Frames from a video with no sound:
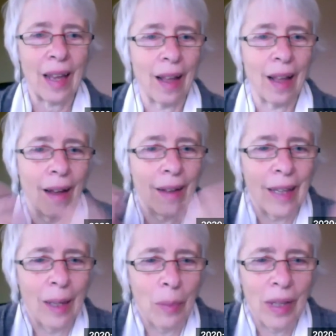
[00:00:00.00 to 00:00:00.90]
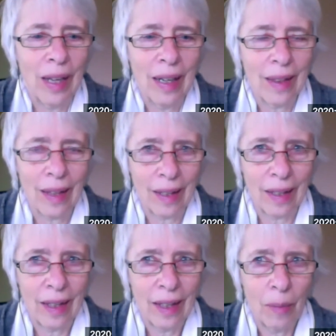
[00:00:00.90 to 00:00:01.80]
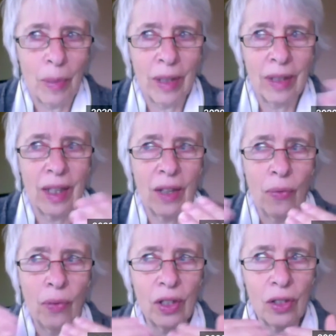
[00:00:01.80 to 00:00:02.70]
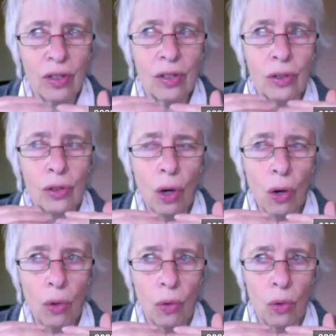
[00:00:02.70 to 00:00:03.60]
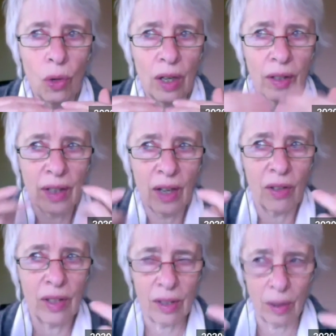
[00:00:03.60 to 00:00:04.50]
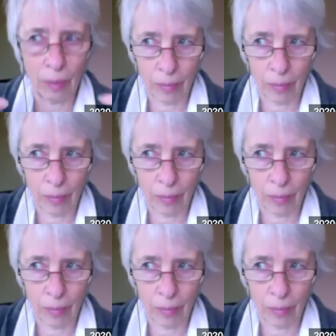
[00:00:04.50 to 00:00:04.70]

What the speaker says: it can be anything, but if we just know there is some